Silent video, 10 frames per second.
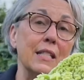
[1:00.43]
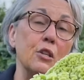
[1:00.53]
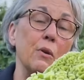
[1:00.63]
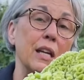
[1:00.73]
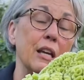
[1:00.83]
so
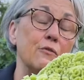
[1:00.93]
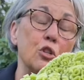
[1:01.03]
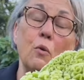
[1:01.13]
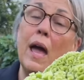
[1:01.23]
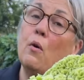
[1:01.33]
it gives
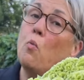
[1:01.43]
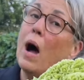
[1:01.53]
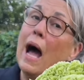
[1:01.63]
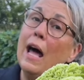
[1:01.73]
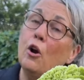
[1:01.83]
you a
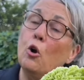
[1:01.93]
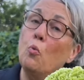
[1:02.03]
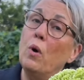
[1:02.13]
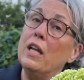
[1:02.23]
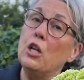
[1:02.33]
wider
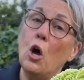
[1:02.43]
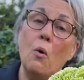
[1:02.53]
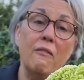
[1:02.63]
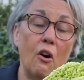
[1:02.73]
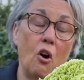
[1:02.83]
window
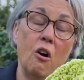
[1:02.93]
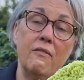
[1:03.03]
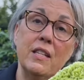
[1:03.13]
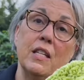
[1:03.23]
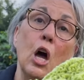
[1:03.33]
of
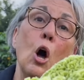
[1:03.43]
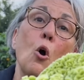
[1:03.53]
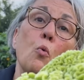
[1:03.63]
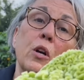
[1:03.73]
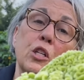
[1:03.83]
harvest,
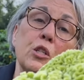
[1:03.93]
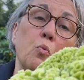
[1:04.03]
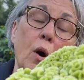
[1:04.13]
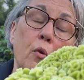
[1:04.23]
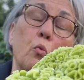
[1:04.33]
which is
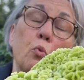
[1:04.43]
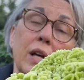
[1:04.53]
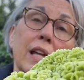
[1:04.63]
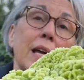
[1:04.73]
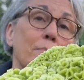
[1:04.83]
what
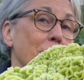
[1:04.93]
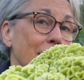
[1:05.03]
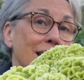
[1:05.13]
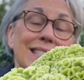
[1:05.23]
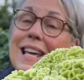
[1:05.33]
really
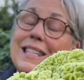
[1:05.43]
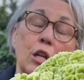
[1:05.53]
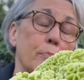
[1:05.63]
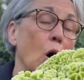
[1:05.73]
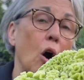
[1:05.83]
makes, sets it
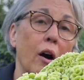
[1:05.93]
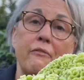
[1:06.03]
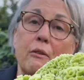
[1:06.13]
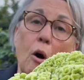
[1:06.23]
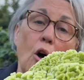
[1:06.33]
apart
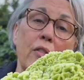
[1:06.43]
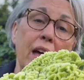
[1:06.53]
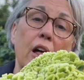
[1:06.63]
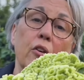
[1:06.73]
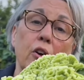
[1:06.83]
from all the
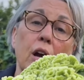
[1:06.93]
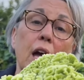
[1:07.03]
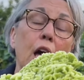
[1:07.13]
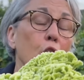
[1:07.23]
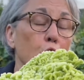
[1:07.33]
other
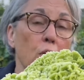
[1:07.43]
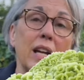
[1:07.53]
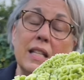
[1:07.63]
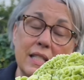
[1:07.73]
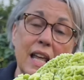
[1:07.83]

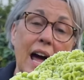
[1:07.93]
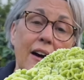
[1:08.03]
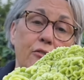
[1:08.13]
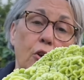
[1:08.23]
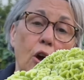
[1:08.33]
greens that
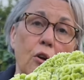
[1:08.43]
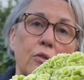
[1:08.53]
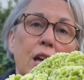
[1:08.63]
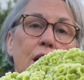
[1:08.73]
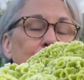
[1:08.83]
I've grown.
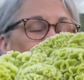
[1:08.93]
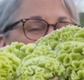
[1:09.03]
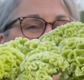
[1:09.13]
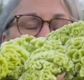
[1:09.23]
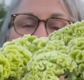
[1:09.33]
So
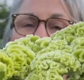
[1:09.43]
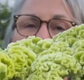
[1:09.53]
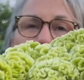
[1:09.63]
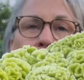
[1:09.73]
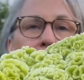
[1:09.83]
spring
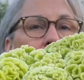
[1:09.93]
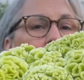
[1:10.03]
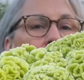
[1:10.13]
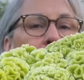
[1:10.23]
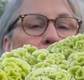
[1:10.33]
green
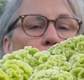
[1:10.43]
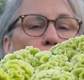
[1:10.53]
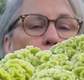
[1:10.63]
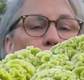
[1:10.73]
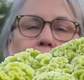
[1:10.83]

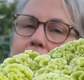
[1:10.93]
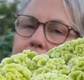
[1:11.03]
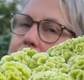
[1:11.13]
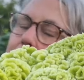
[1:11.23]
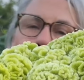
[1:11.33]
cockscomb,
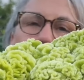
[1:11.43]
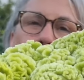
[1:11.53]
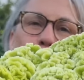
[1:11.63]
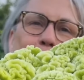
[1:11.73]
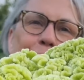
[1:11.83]
it's a keeper.